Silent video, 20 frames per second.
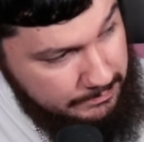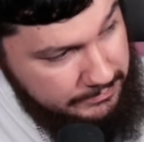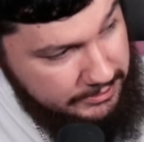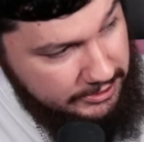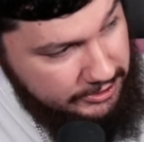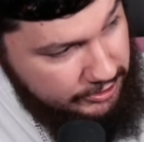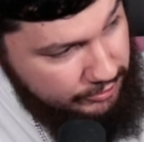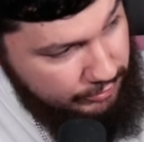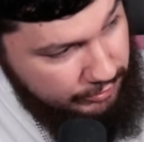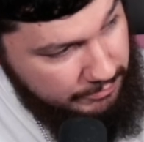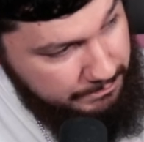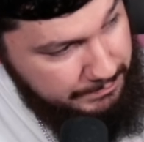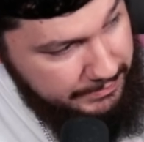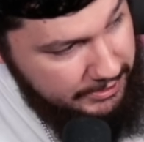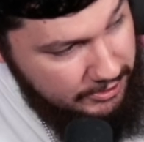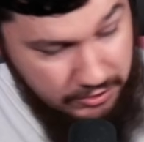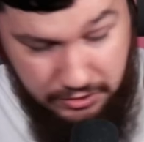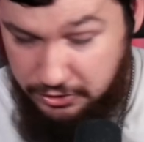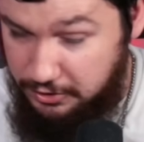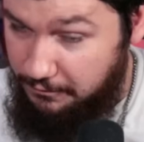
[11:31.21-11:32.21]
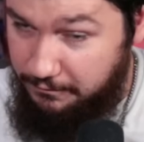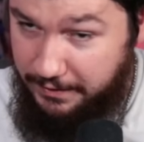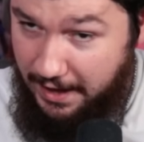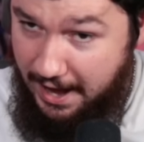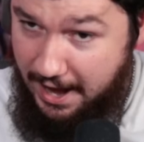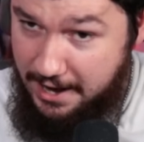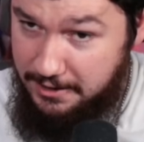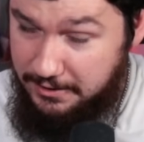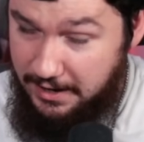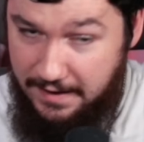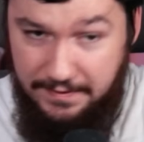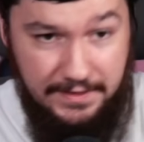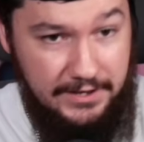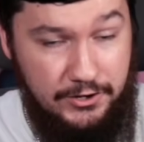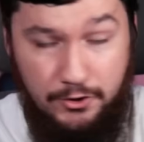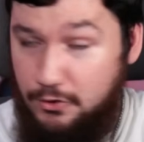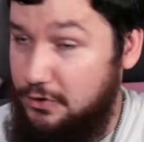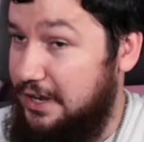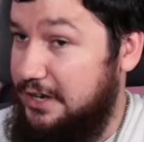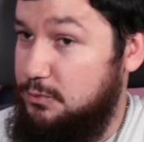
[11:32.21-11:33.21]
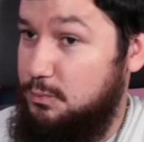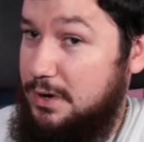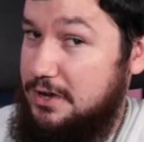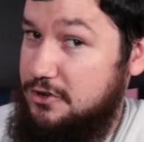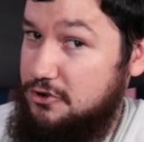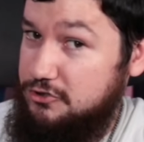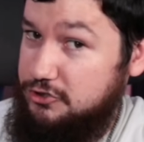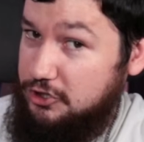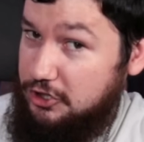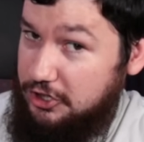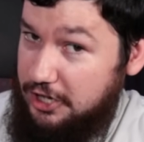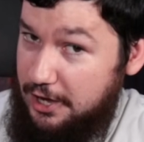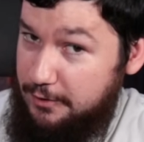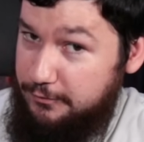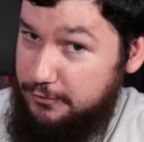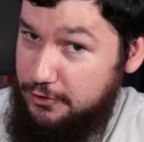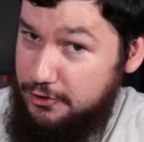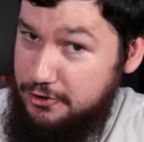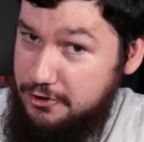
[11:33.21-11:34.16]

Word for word: to do it because of that and they don't like Windows 11,